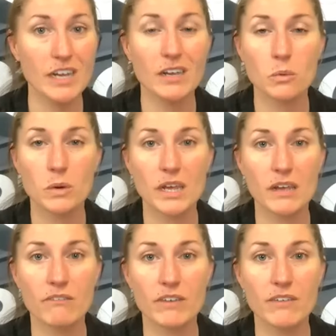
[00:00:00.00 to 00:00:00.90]

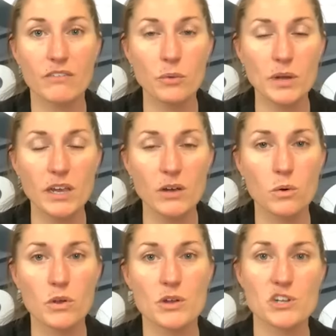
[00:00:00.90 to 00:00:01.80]
1-800-578-1853, or
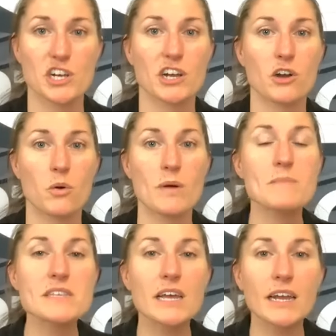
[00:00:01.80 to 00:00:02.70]
you can check out our
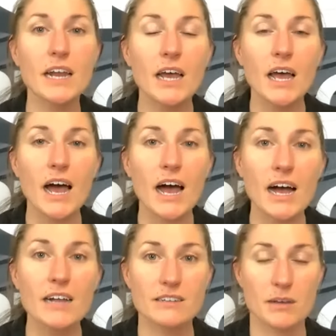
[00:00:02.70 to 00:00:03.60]
website at
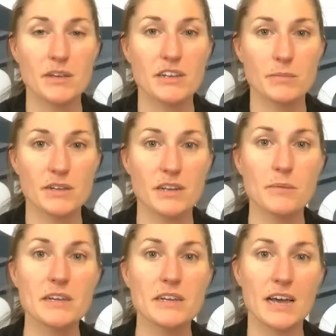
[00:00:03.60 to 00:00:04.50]

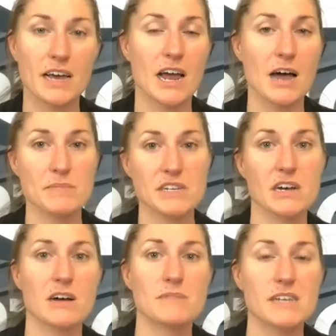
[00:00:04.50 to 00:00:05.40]

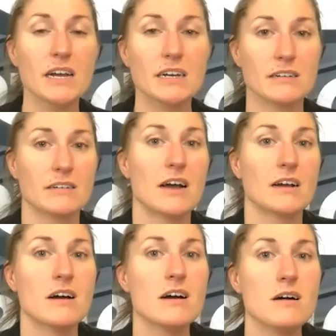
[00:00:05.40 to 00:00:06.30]

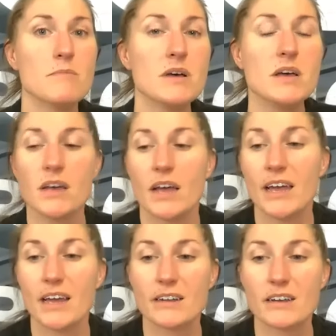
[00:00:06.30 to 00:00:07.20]
www.opticomtech.com.
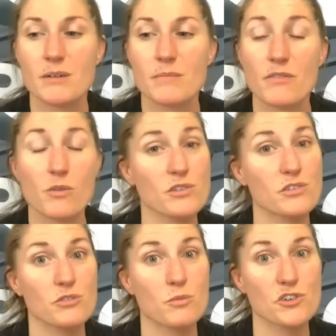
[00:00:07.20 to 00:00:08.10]
And of course,
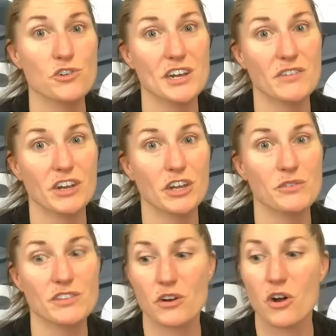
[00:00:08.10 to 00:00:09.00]
there's more training videos
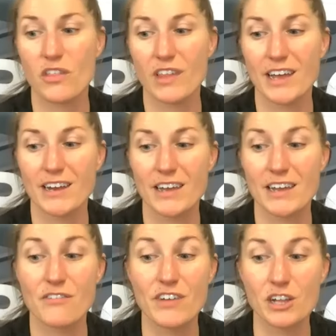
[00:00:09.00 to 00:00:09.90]
that are online and
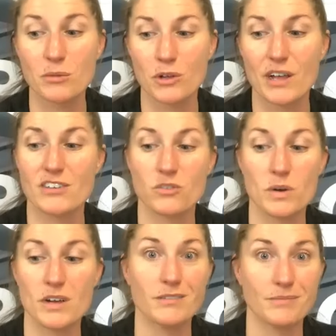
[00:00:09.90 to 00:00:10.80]
available as well.